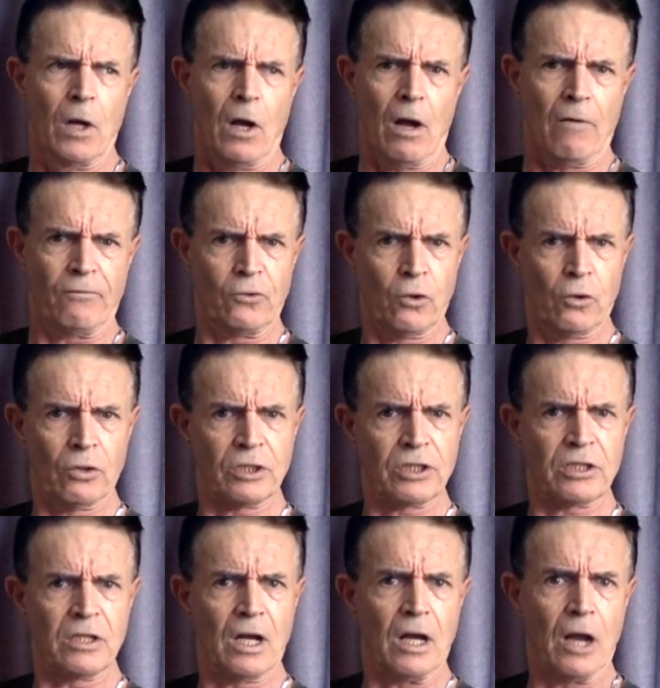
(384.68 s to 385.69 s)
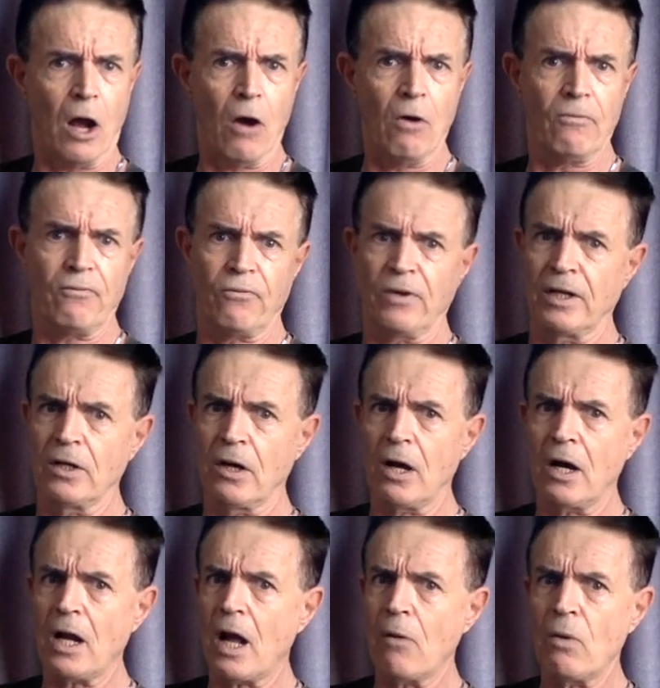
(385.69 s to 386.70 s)
Of course not. Hopefully
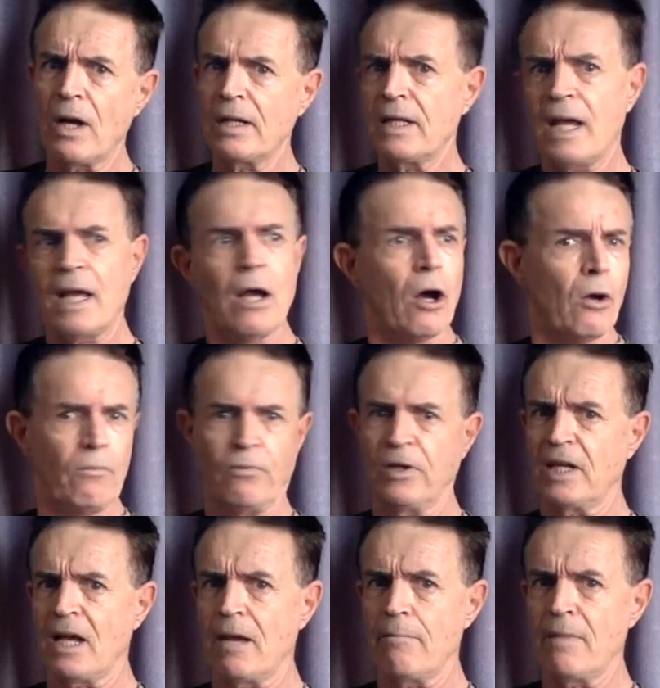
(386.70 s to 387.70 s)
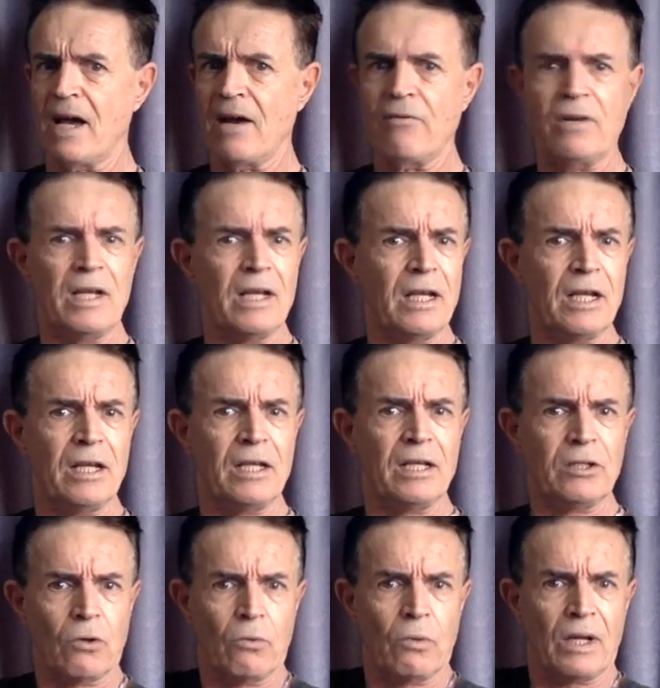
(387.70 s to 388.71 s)
not. I'll one day hopefully get
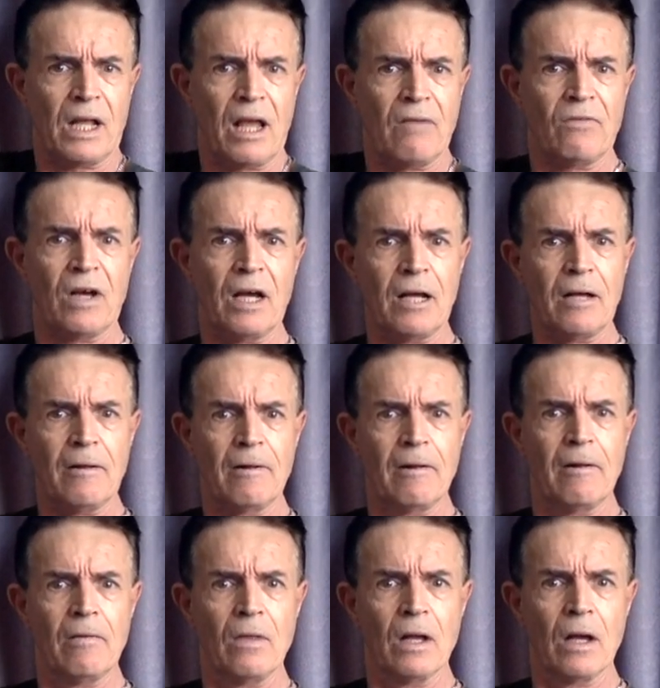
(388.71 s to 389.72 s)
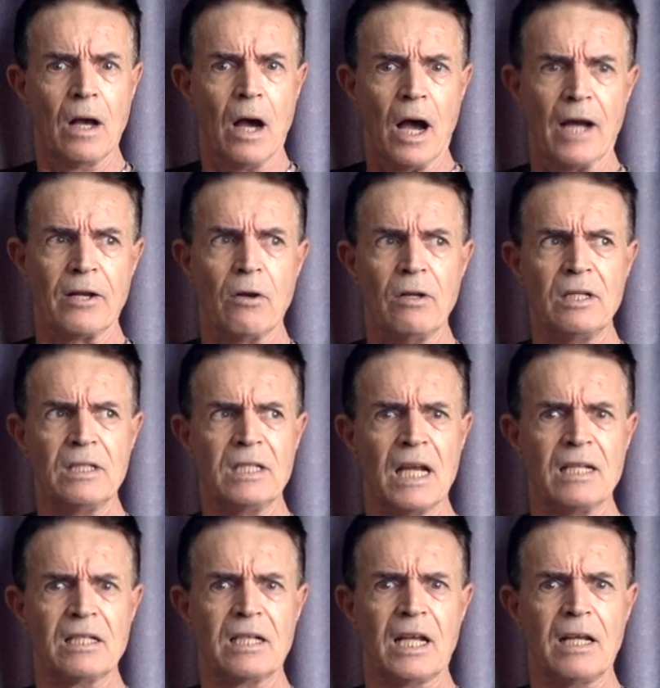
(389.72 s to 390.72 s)
married or whatever. I don't
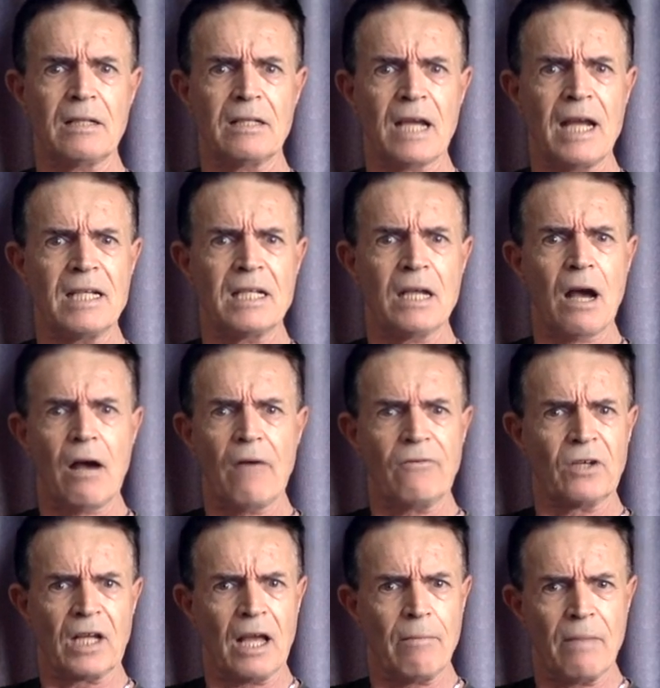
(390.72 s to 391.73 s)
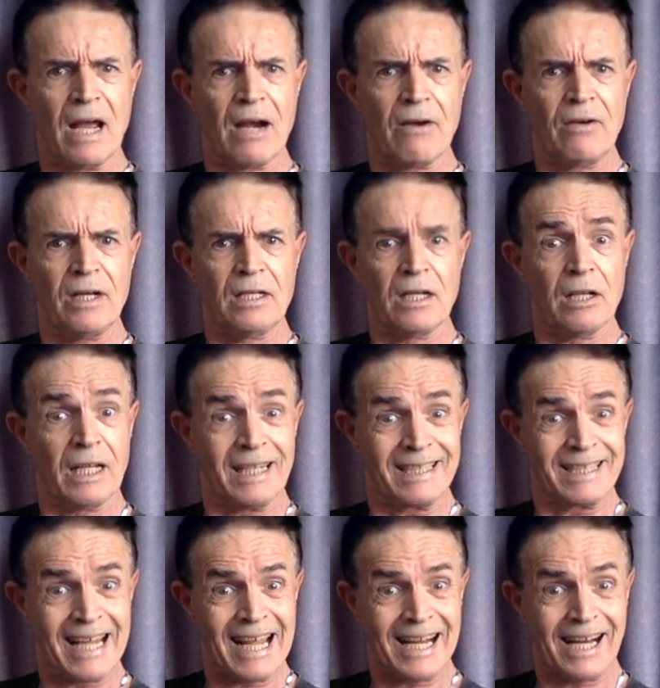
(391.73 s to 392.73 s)
intend to keep dating after I get married.
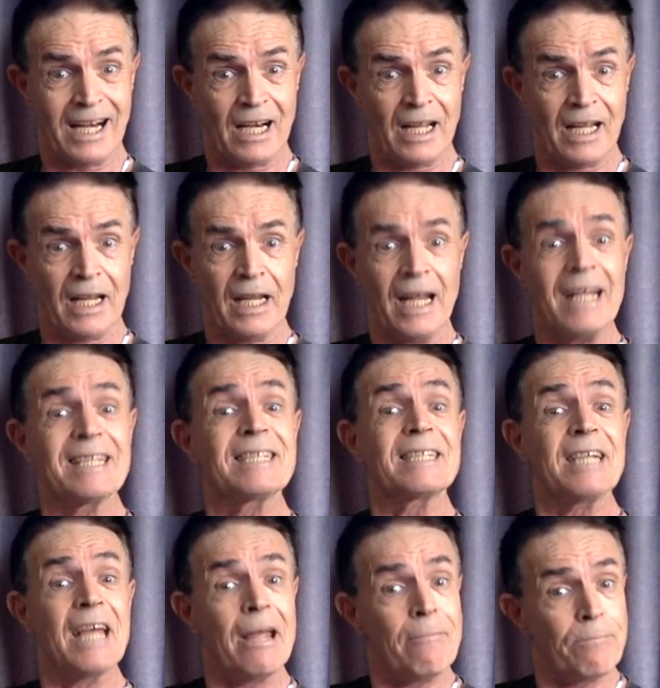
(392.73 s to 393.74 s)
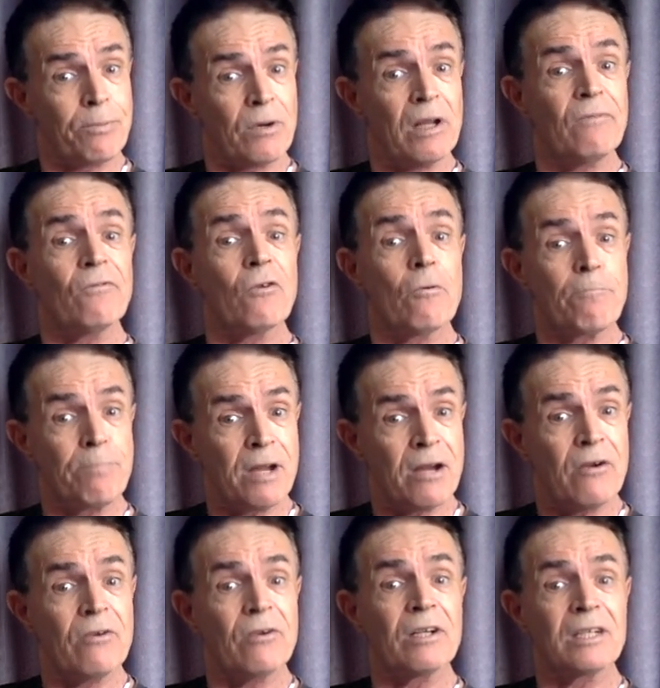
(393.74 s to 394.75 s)
Exactly. It's temporary for a
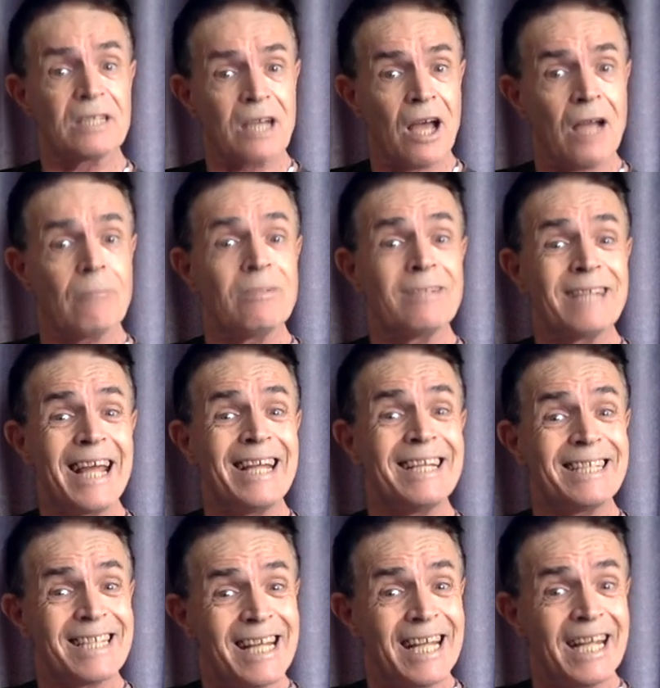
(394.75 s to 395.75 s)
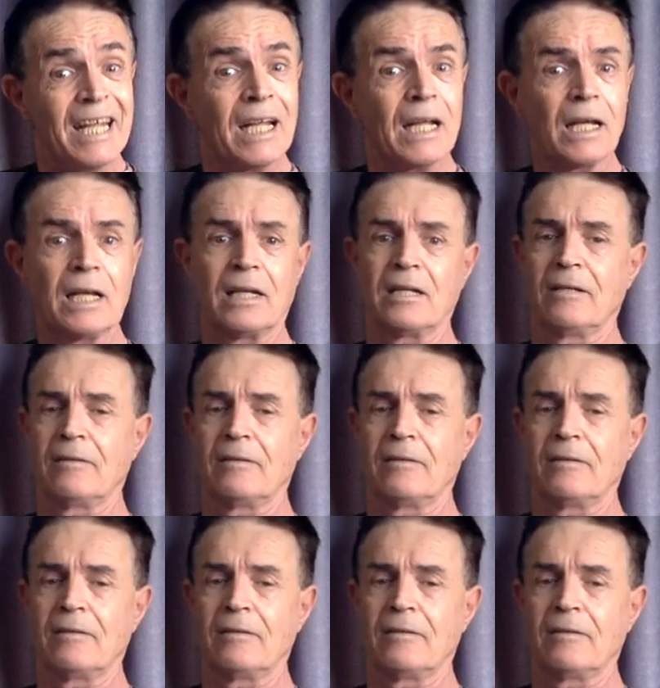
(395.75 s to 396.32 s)
period of time. Dating.